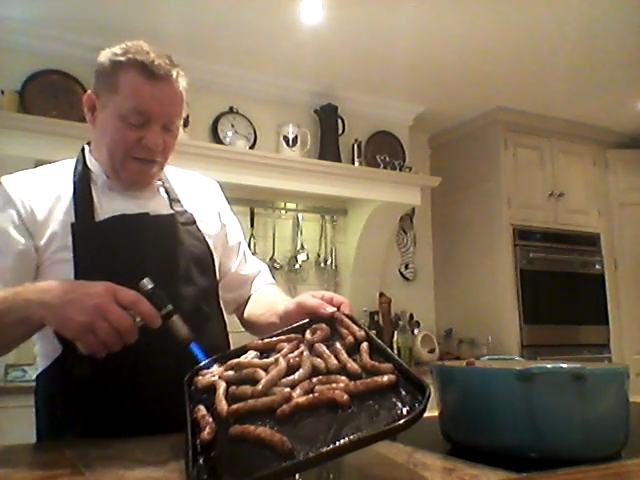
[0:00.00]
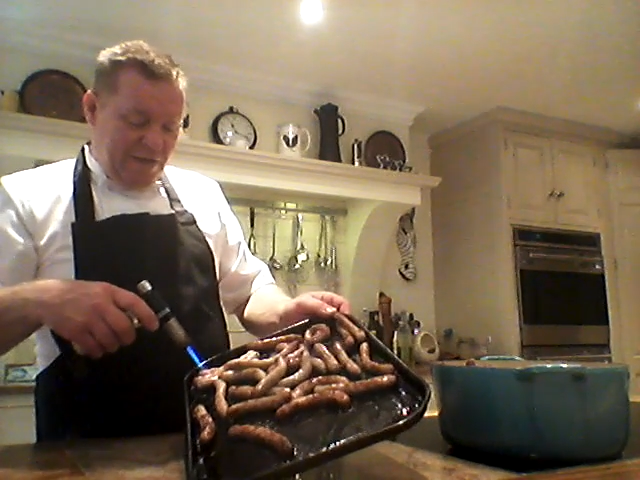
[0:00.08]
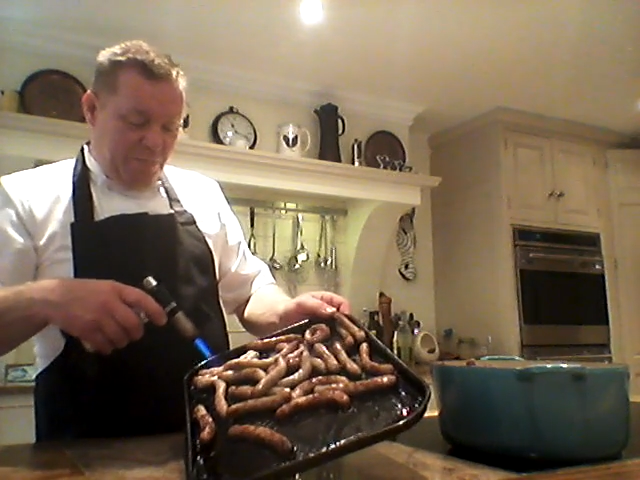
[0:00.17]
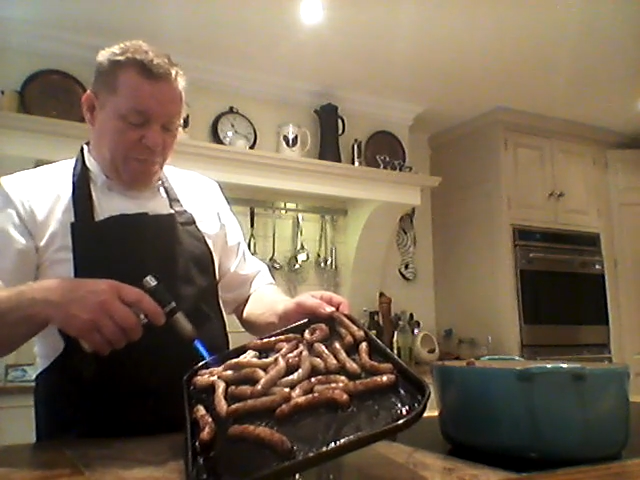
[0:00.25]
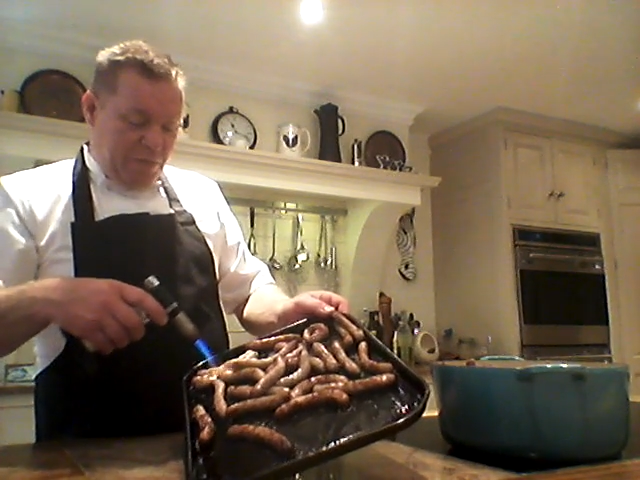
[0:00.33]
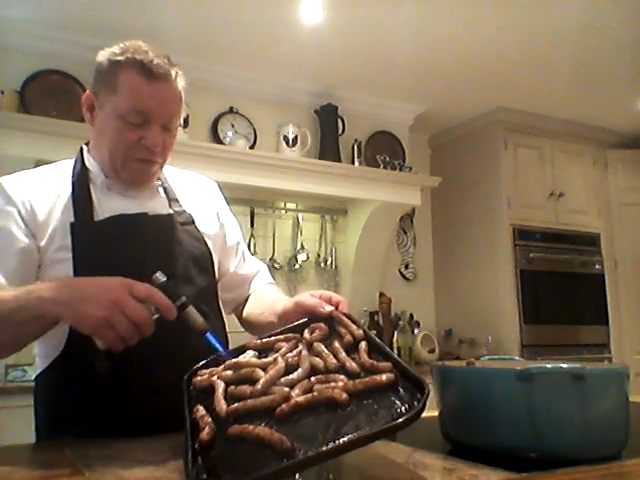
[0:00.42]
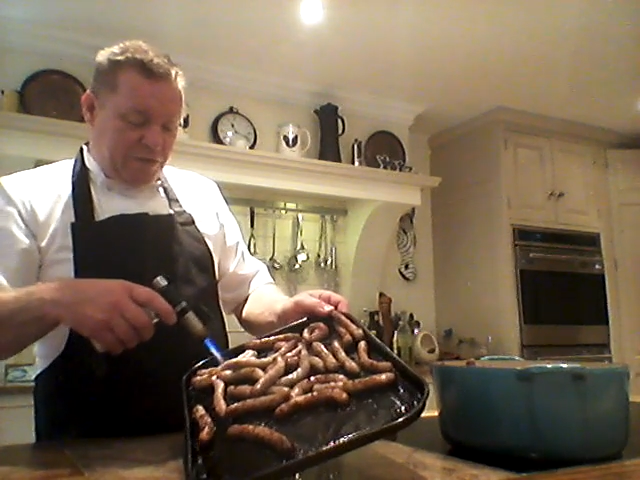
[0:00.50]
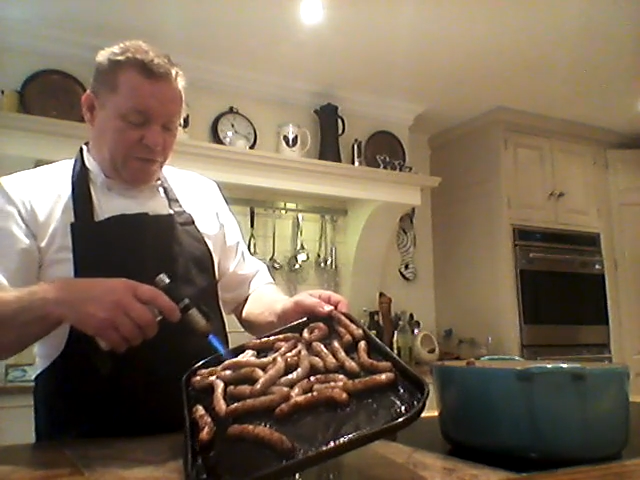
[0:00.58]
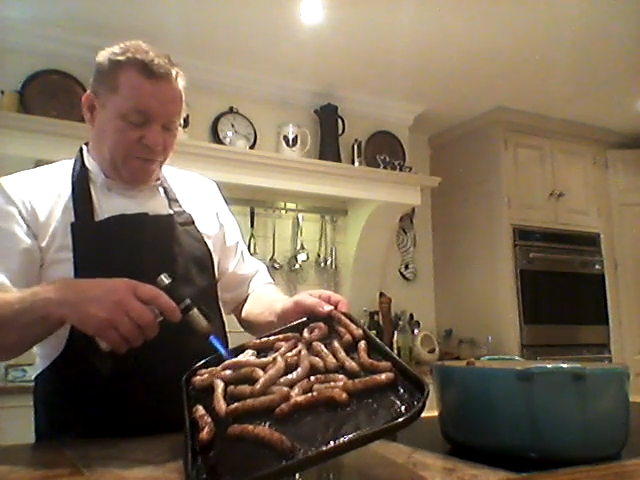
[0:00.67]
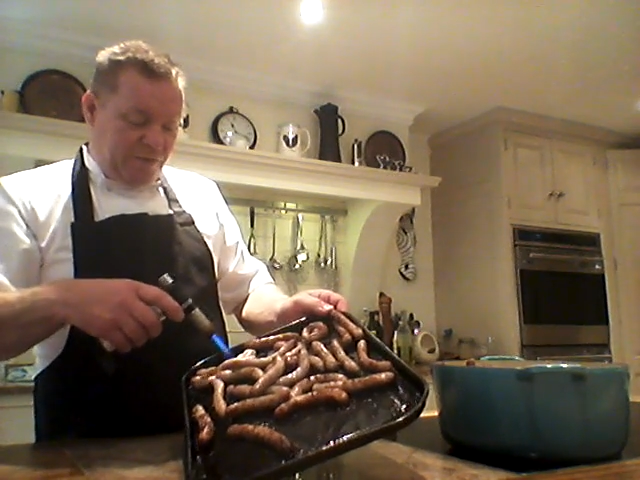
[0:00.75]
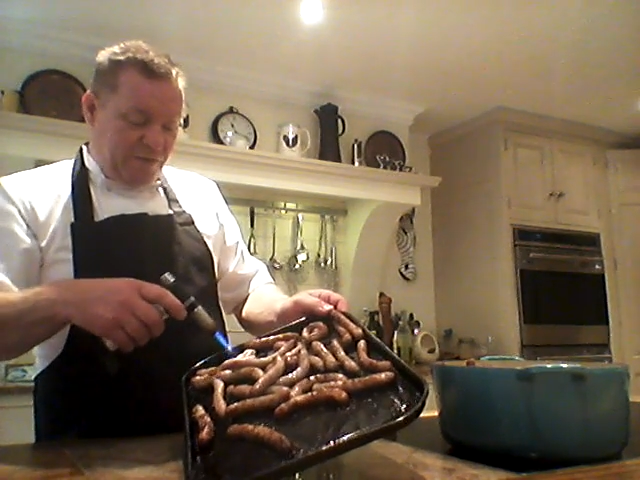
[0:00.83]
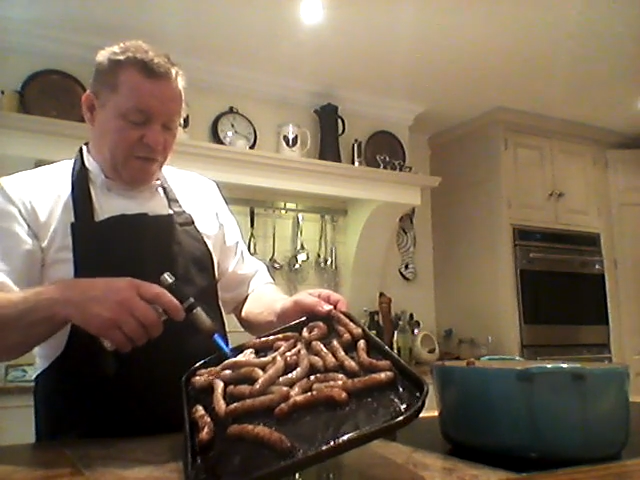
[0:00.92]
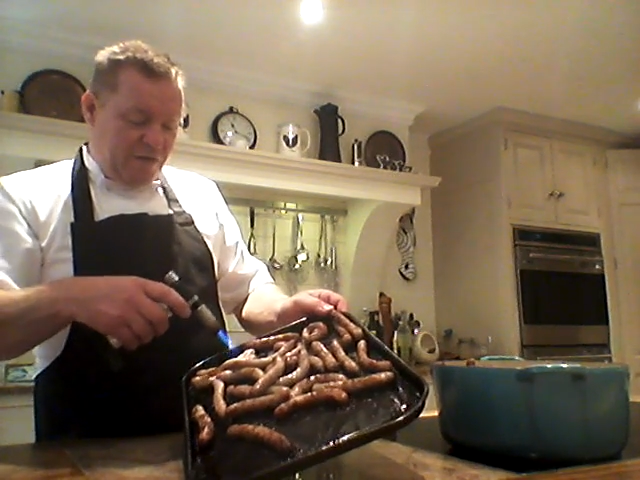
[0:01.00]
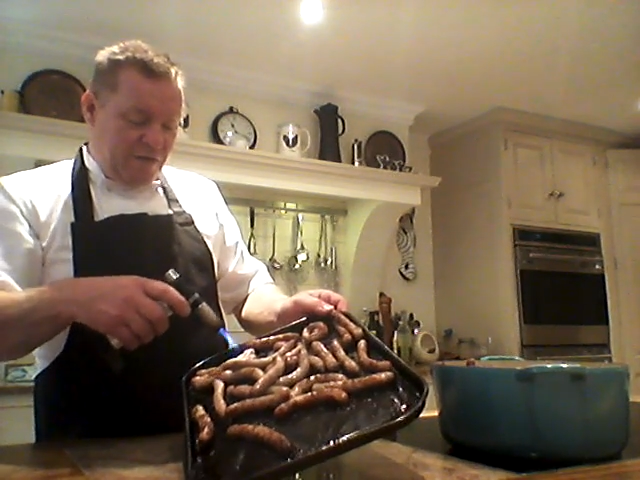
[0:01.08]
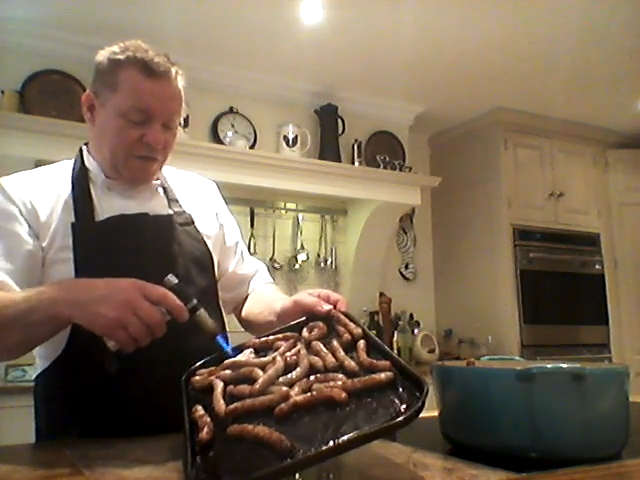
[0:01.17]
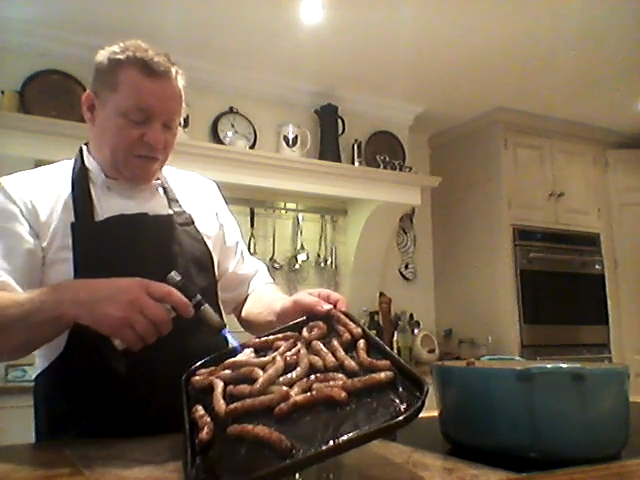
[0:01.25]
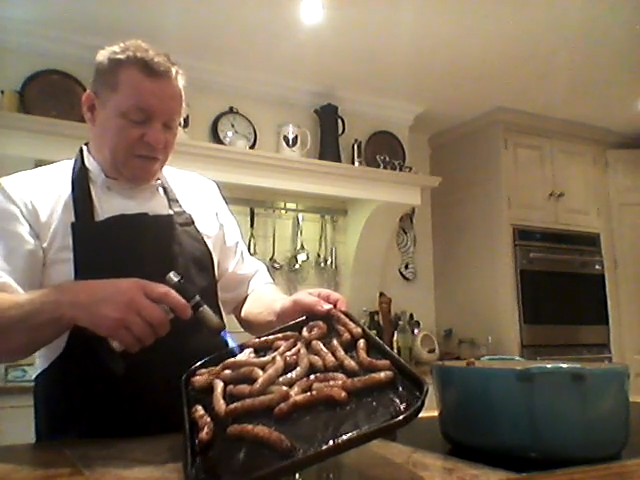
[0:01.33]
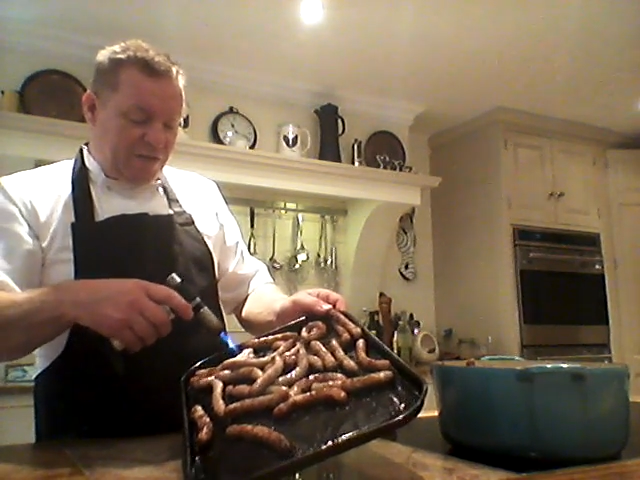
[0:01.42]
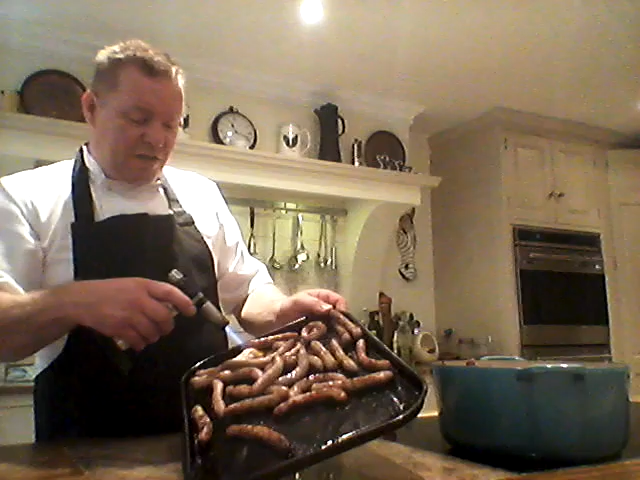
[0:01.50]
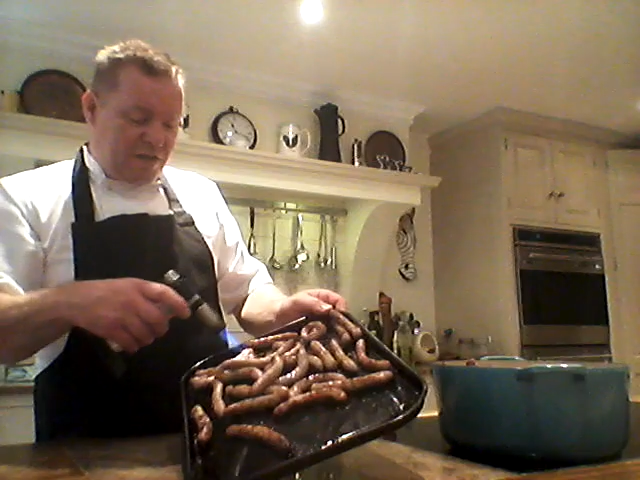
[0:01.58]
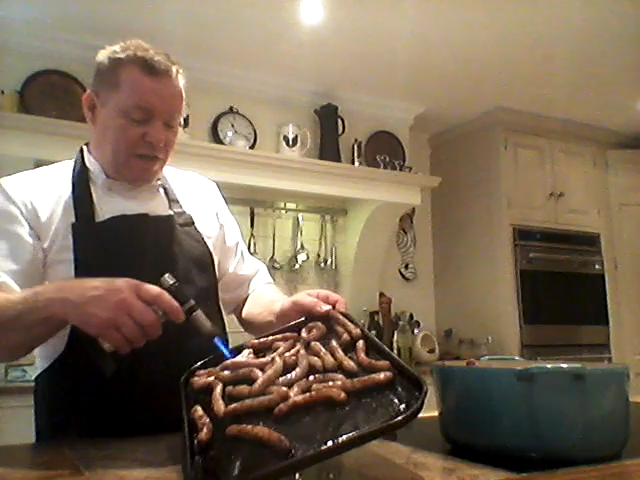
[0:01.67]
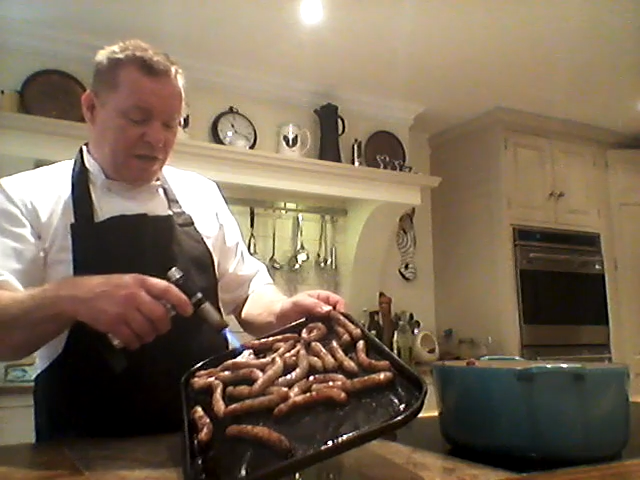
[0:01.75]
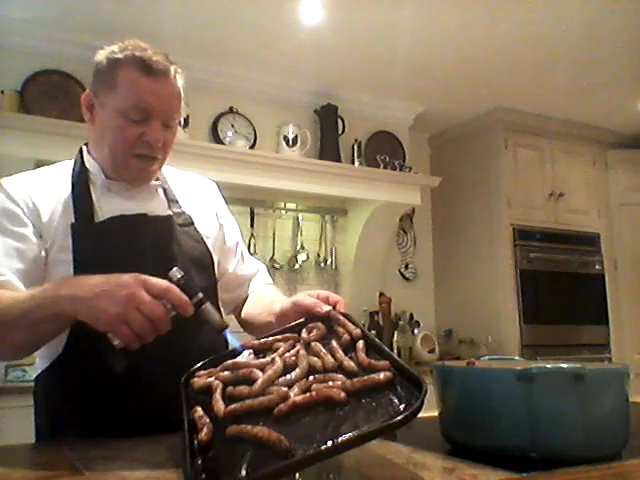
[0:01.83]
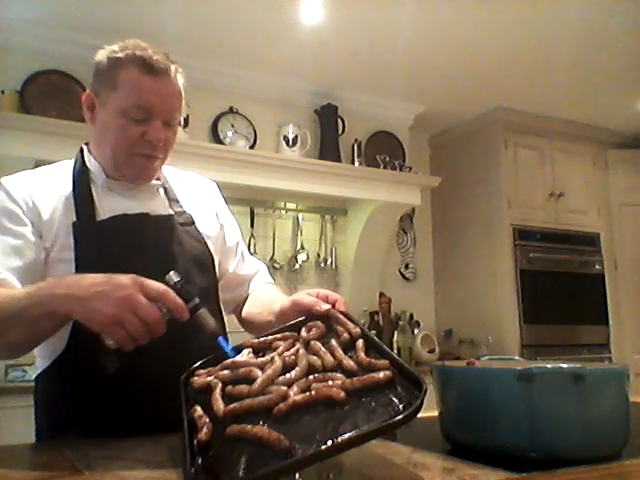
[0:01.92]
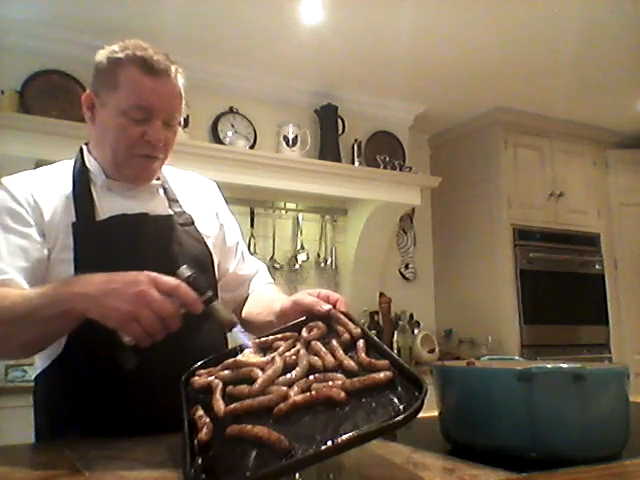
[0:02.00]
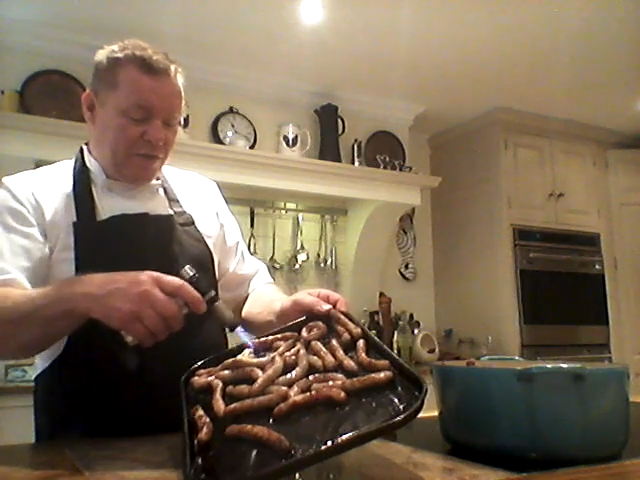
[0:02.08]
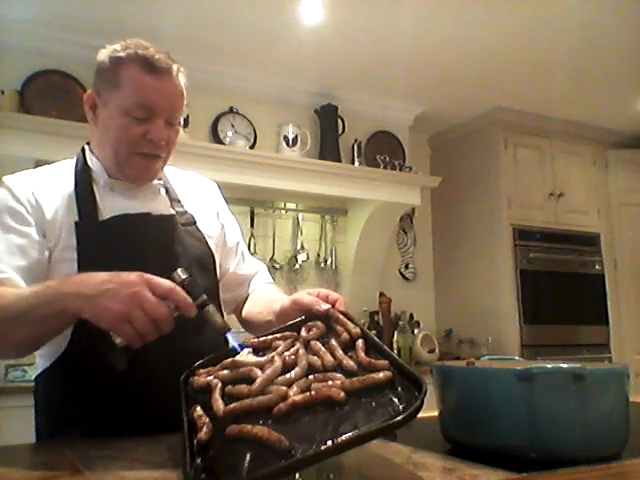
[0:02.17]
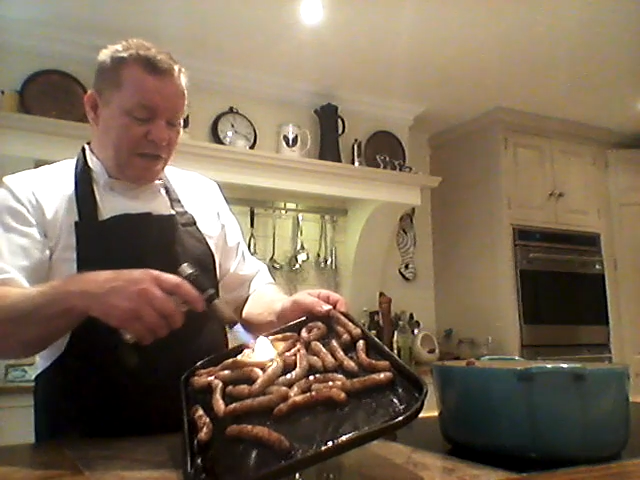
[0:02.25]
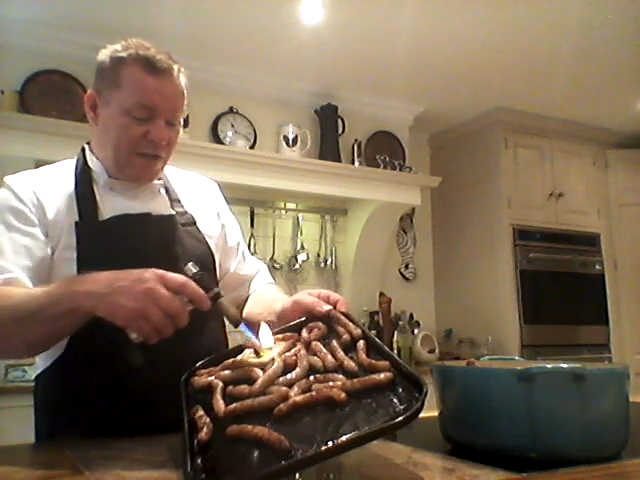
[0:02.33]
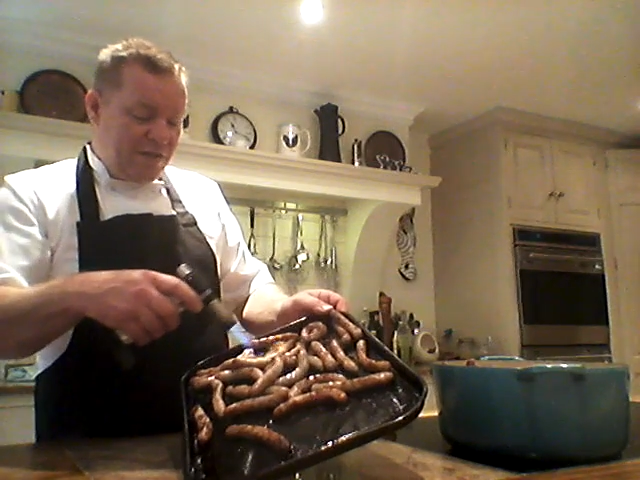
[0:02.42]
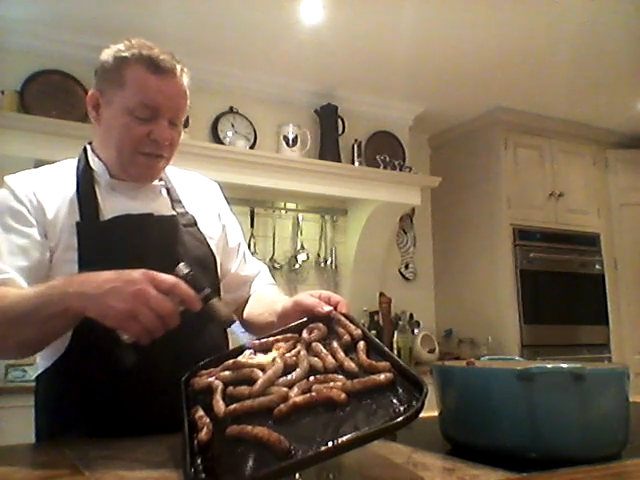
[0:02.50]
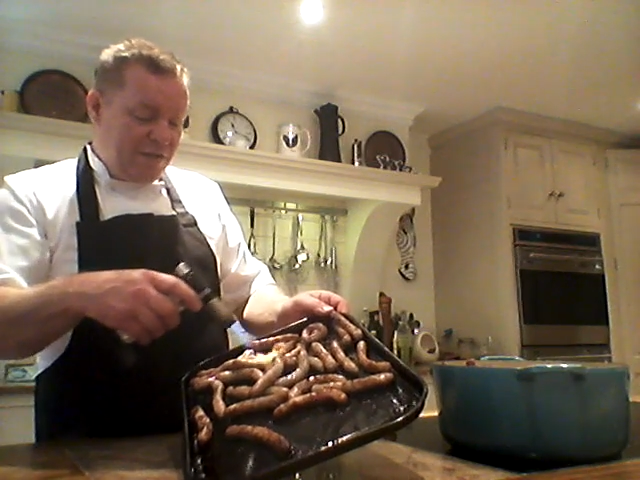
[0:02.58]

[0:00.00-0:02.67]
little burst of colour on there,